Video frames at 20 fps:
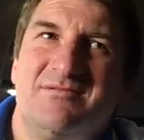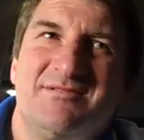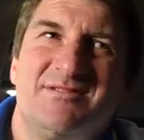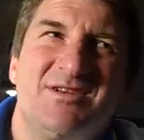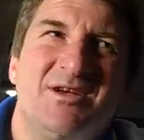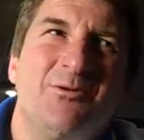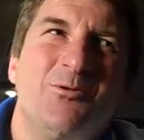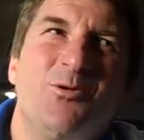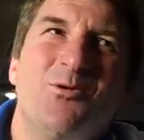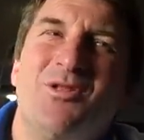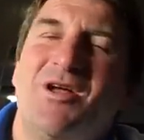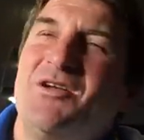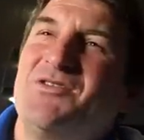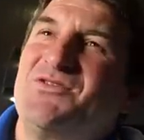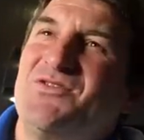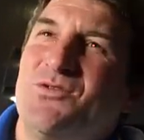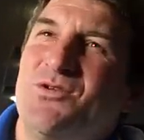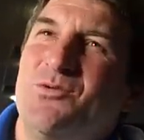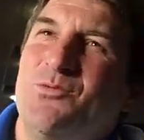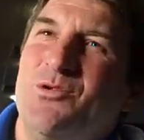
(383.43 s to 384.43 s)
So all
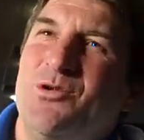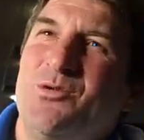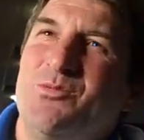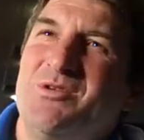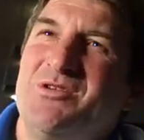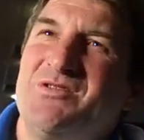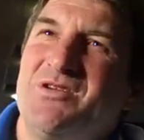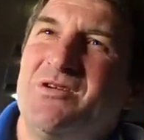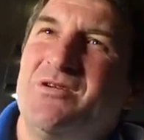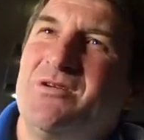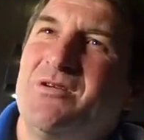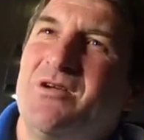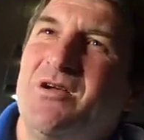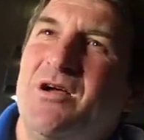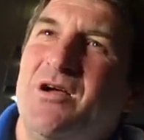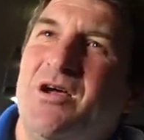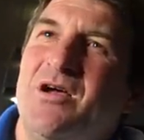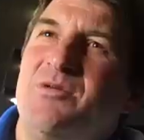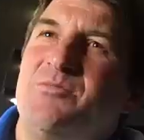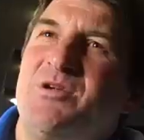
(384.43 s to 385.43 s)
those sort of rumours,
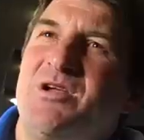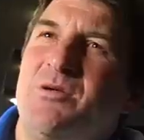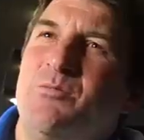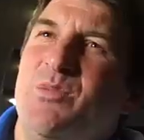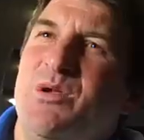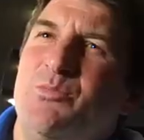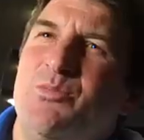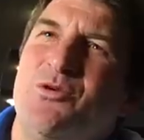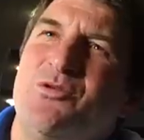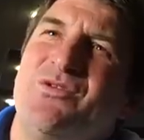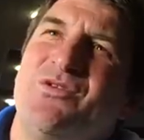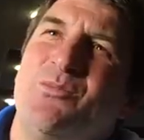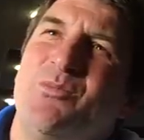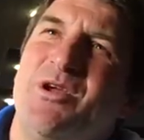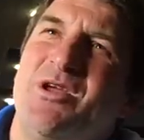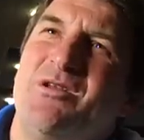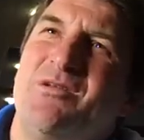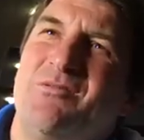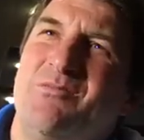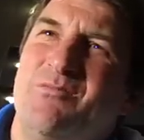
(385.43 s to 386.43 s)
I hope, can be put to
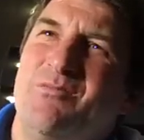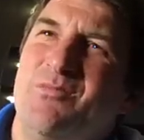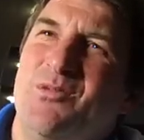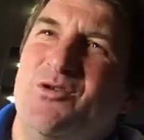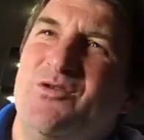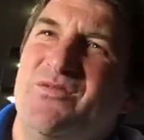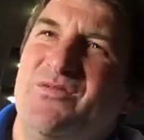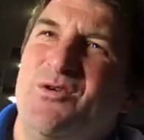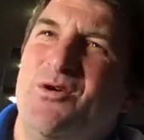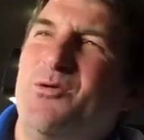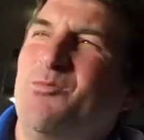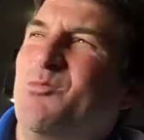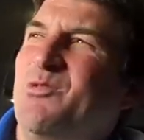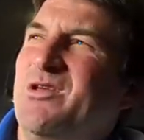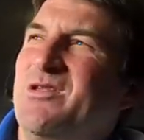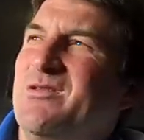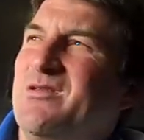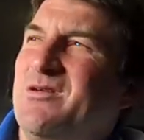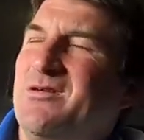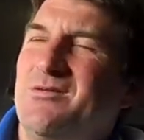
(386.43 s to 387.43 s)
bed and moved on
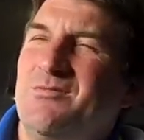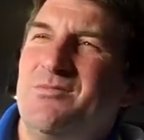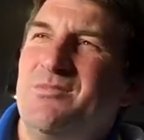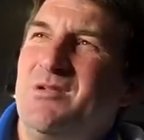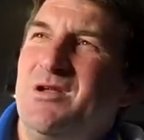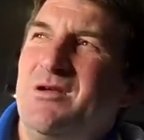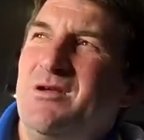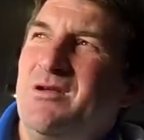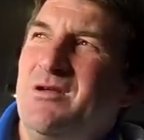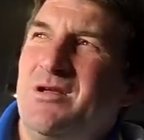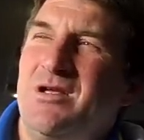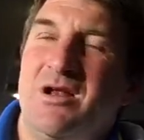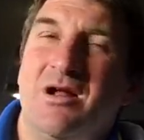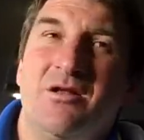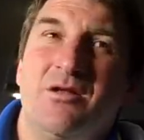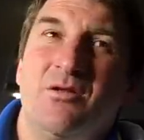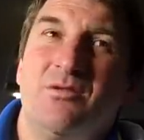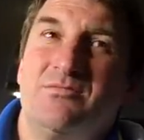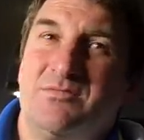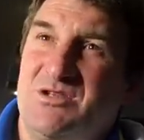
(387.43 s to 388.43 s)
with, and you
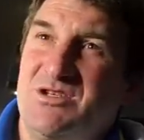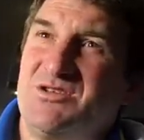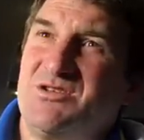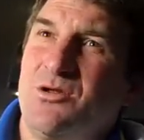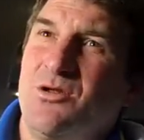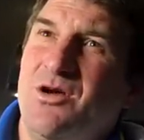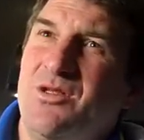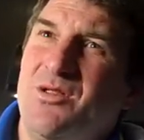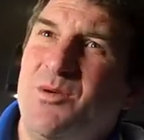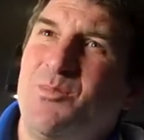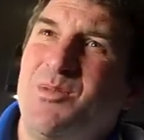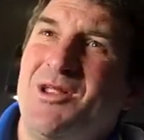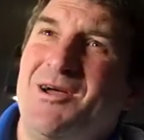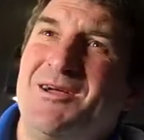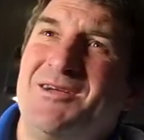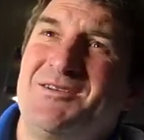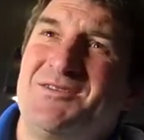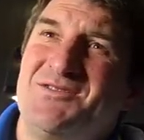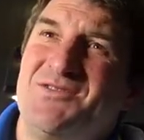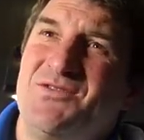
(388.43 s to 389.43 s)
know, just like the
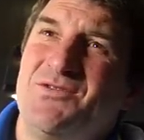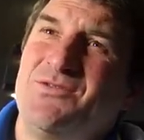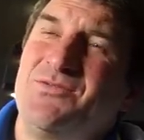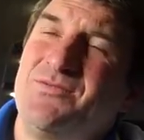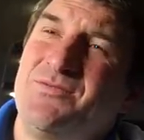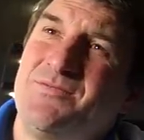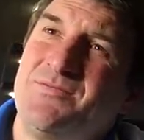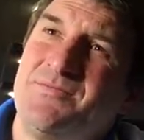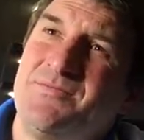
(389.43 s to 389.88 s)
players do.